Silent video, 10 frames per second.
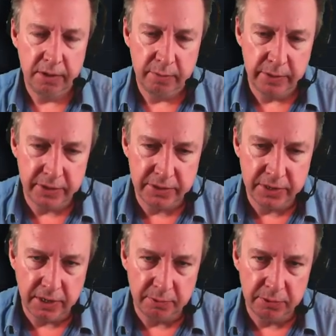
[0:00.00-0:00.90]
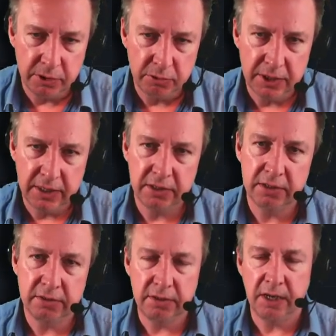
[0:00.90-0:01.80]
but
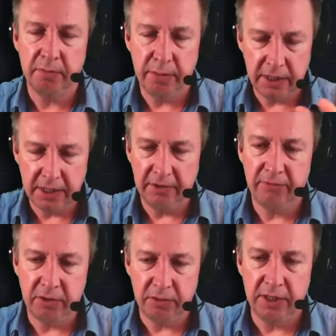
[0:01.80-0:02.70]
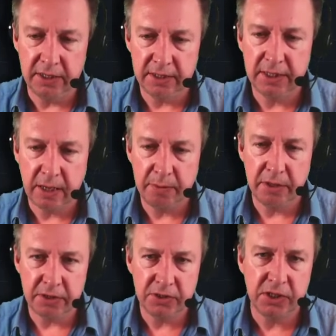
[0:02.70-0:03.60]
I believe you need to keep a
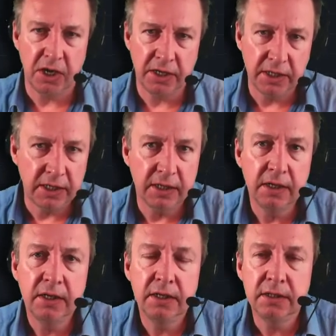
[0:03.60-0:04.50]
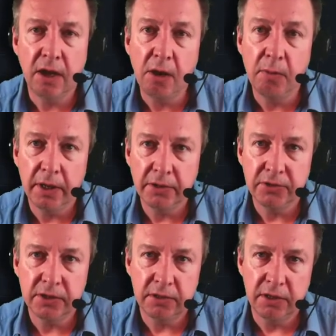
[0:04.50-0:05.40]
nice tidy timeline
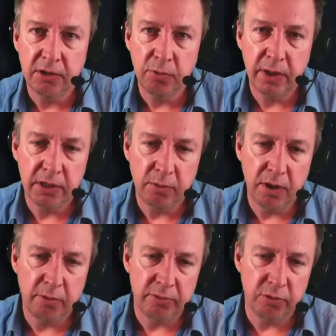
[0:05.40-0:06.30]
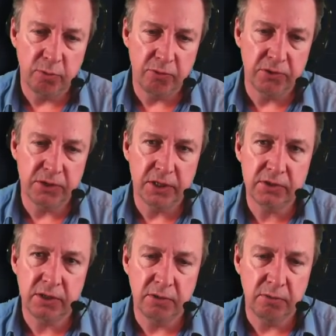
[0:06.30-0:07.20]
so you know where you are with your project.
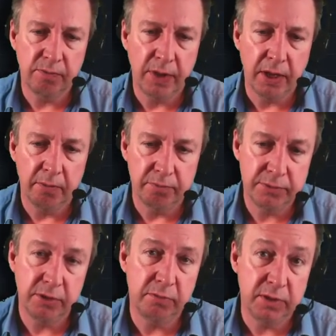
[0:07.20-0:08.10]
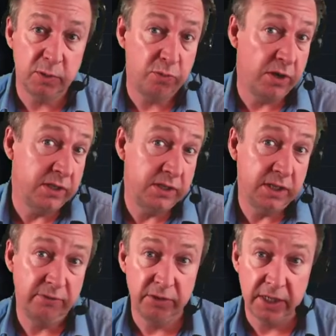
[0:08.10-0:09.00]
So don't be surprised
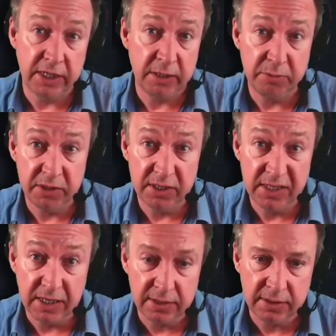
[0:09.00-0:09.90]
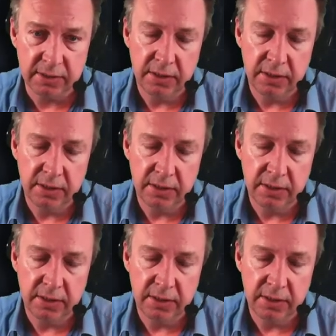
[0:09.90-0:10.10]
if you get up to 6